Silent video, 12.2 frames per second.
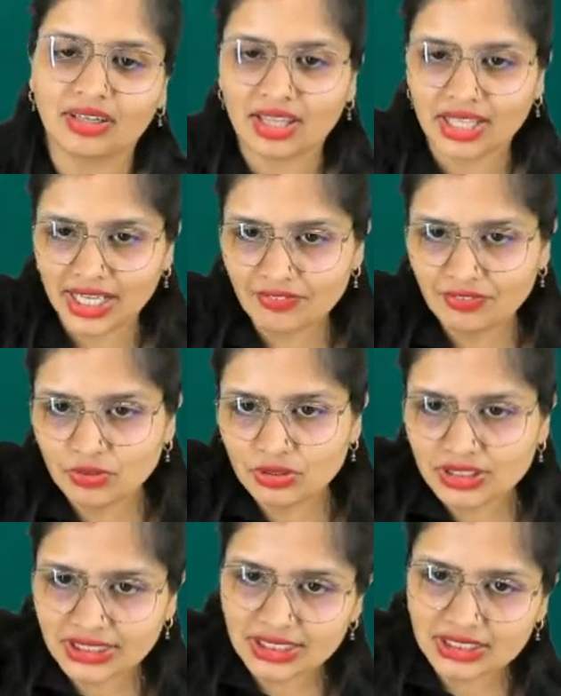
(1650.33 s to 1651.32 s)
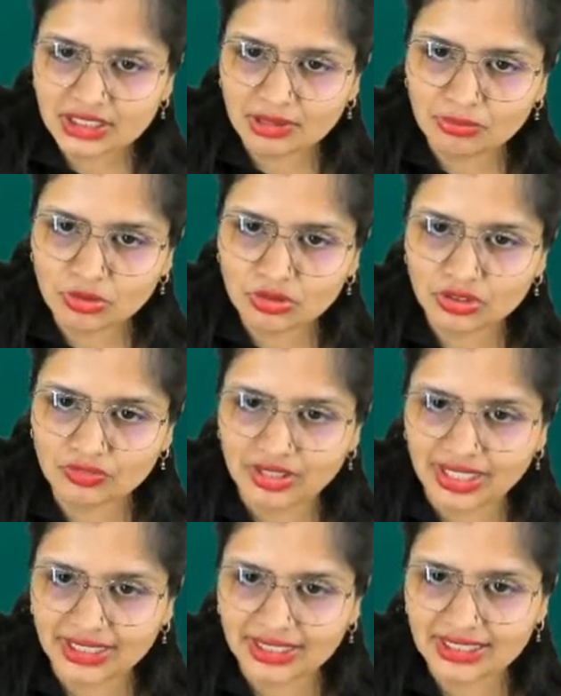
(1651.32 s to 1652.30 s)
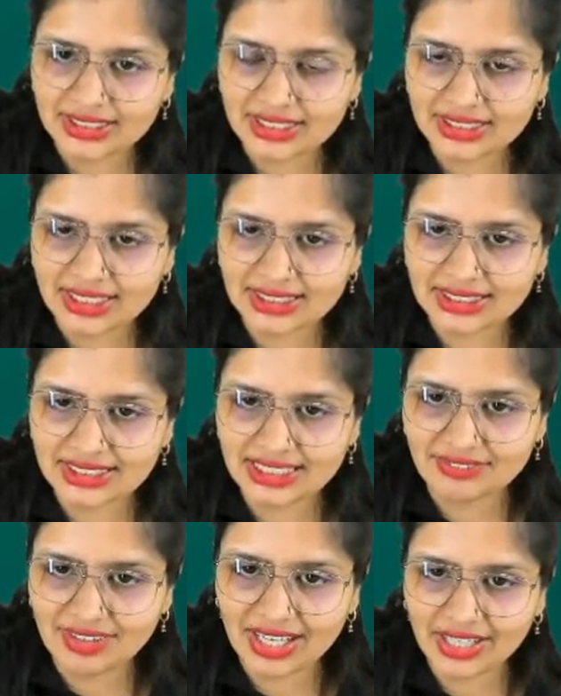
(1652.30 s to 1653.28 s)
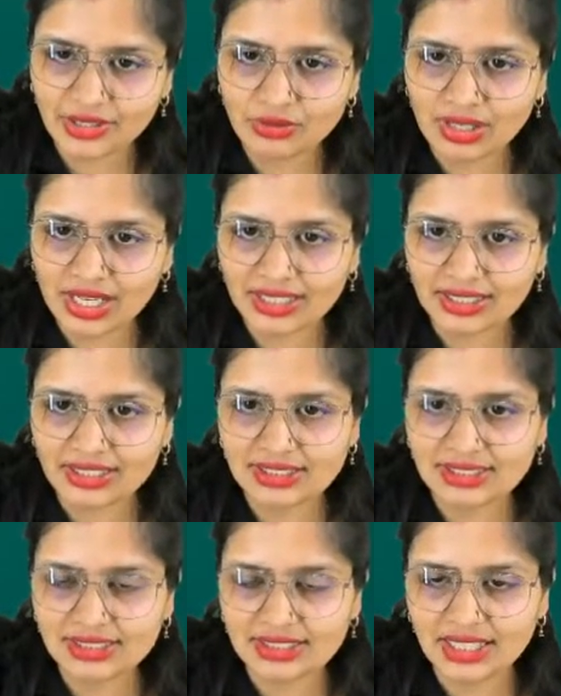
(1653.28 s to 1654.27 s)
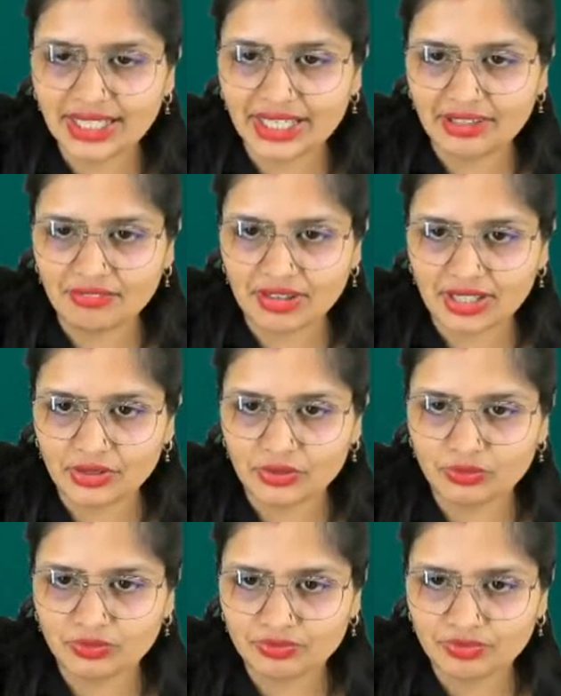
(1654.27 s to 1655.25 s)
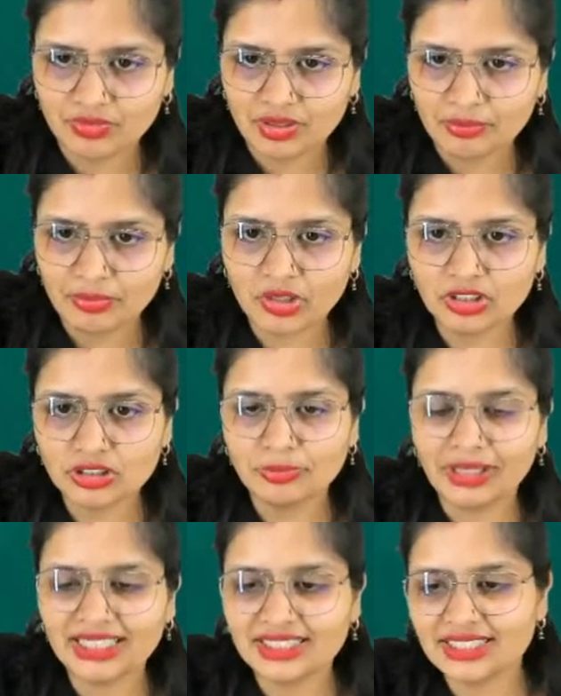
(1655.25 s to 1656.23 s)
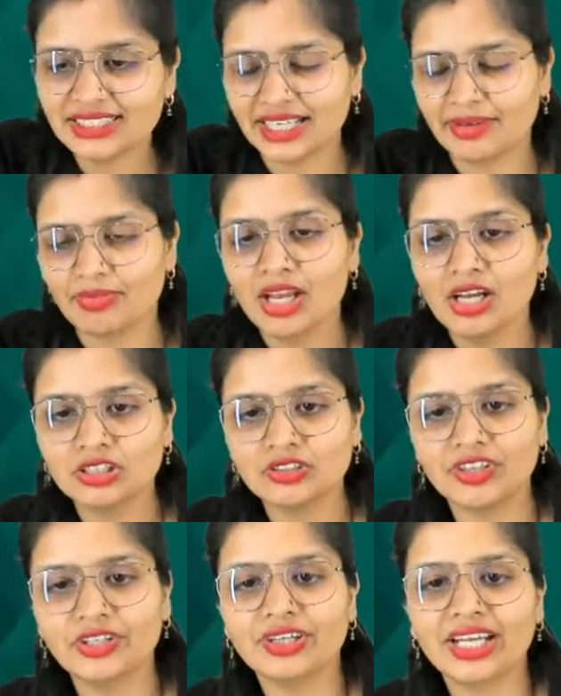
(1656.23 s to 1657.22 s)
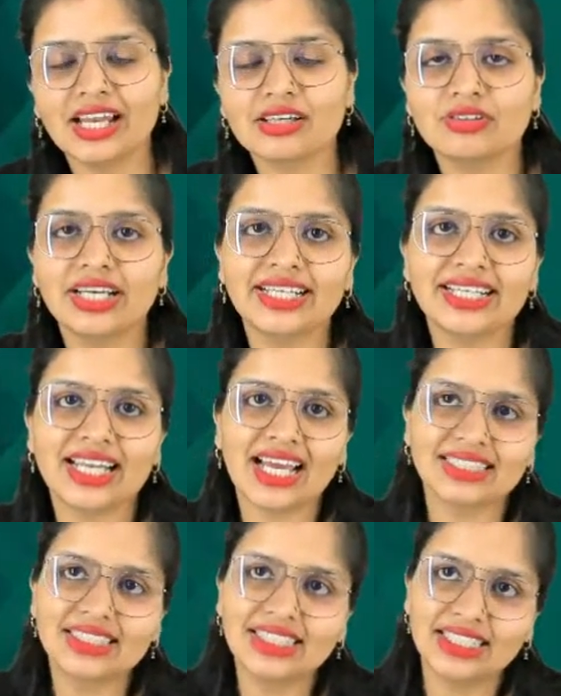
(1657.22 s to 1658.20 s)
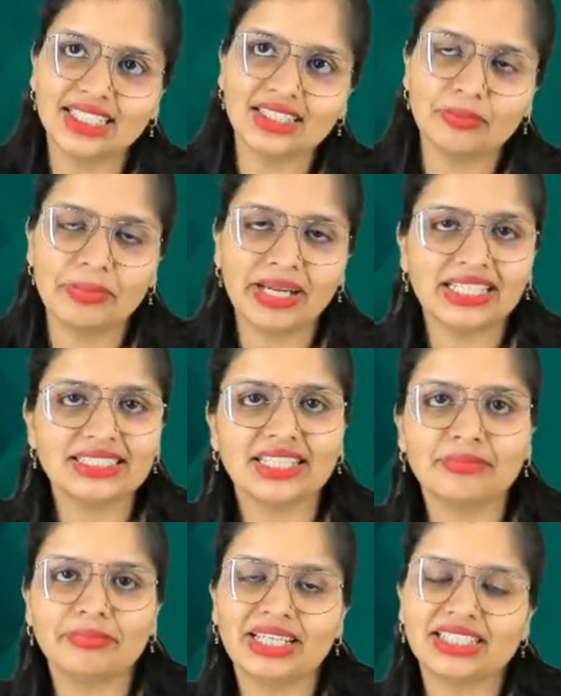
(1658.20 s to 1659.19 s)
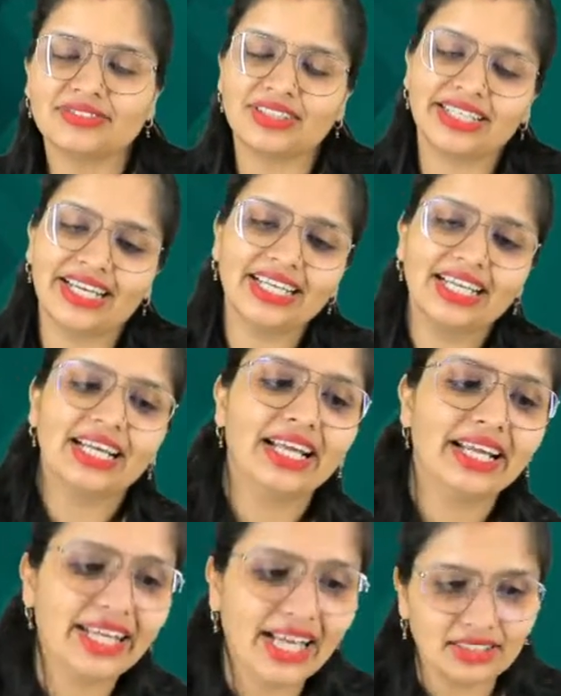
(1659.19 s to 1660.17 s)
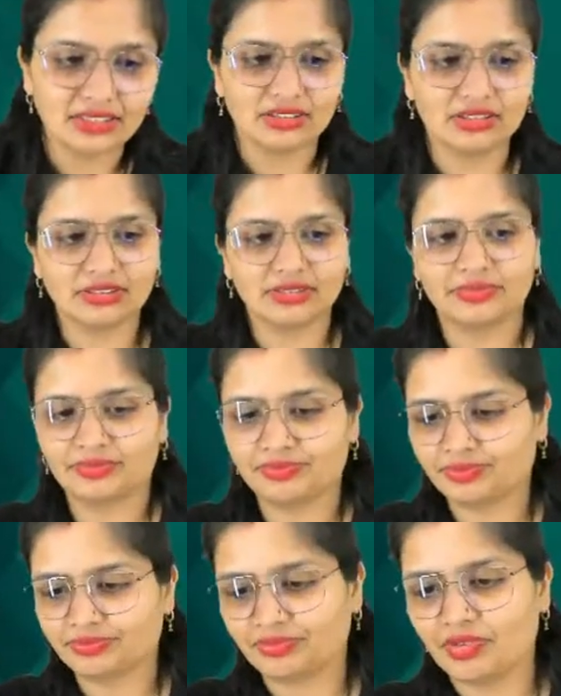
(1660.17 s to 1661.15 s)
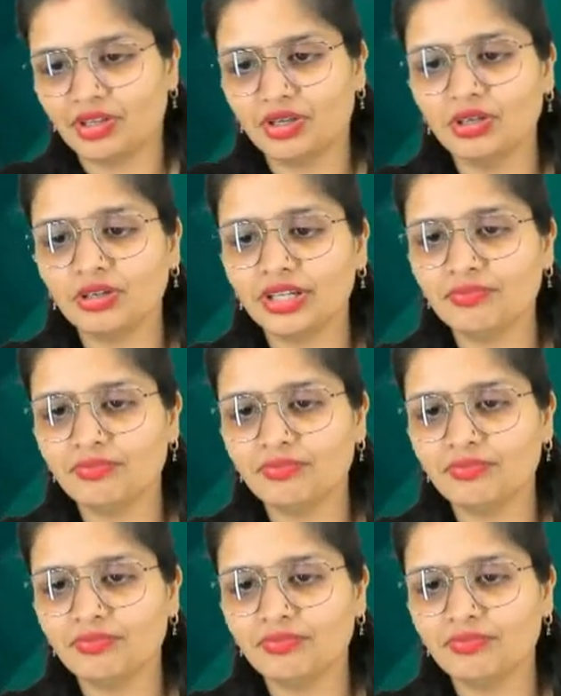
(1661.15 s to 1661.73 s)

If you will see in some books you will get, this is the C value and this is the A value, because base is same. So when you calculate tan theta, the base and base will get cancelled. Okay,